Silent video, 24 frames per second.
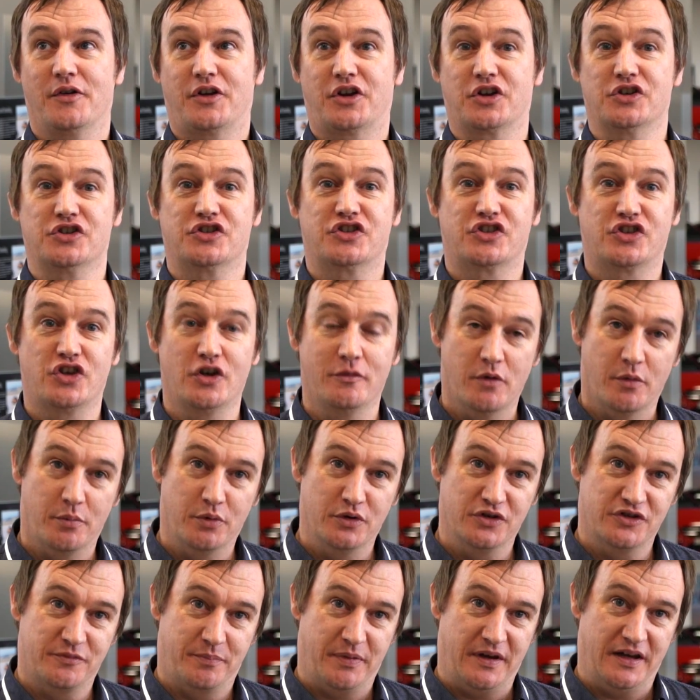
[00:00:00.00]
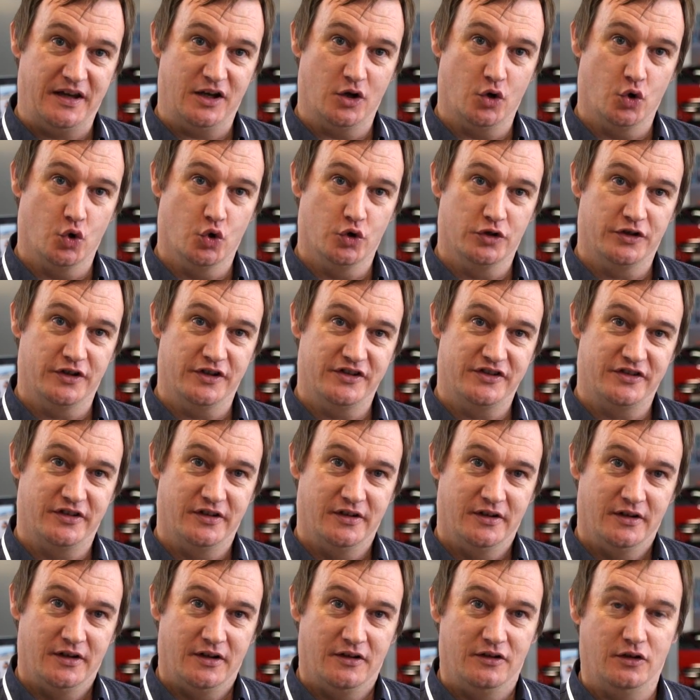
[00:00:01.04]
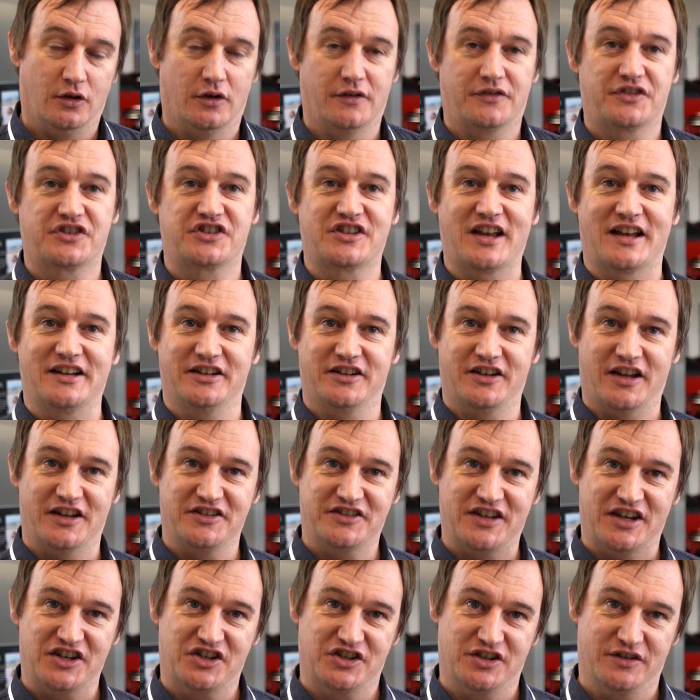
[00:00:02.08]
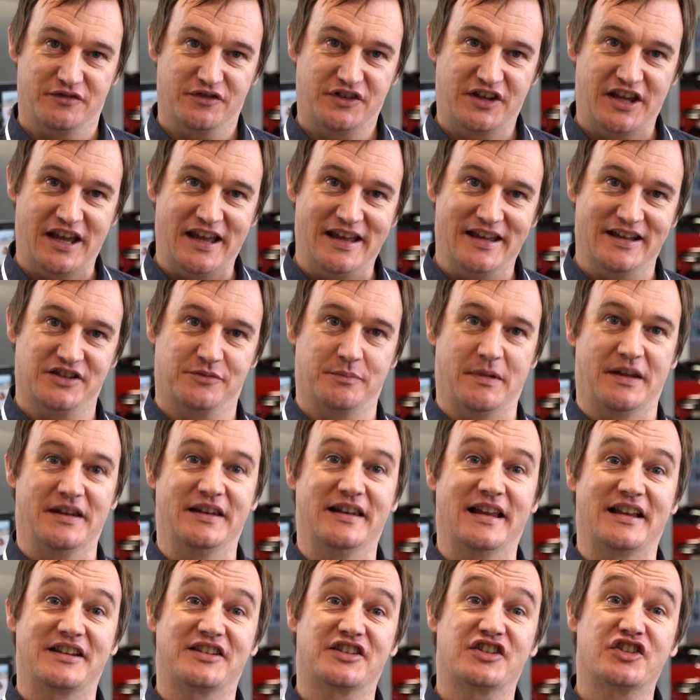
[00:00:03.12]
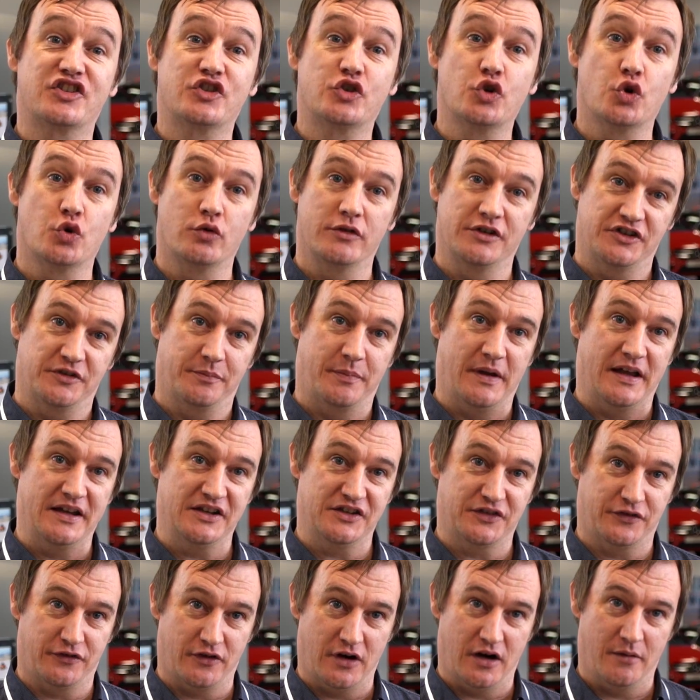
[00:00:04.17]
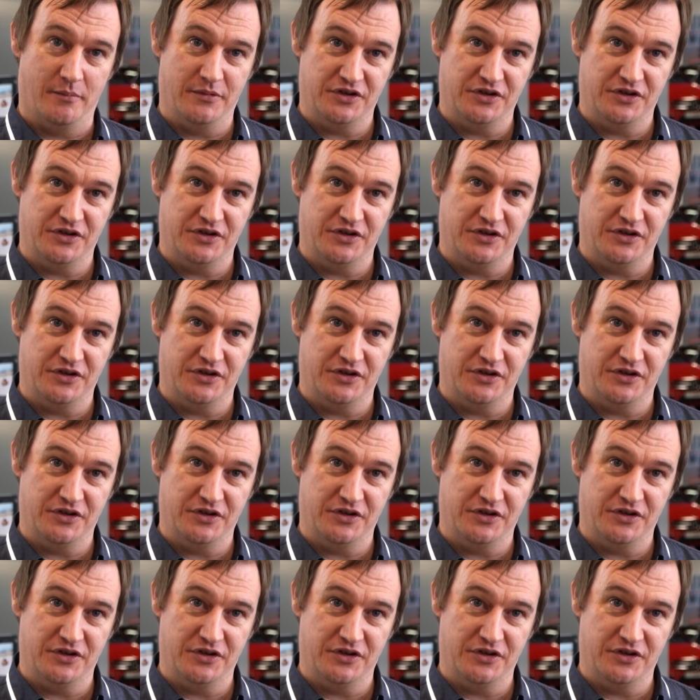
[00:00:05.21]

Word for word: consumables being ordered. A lot of standardization of kit has meant less storage space for our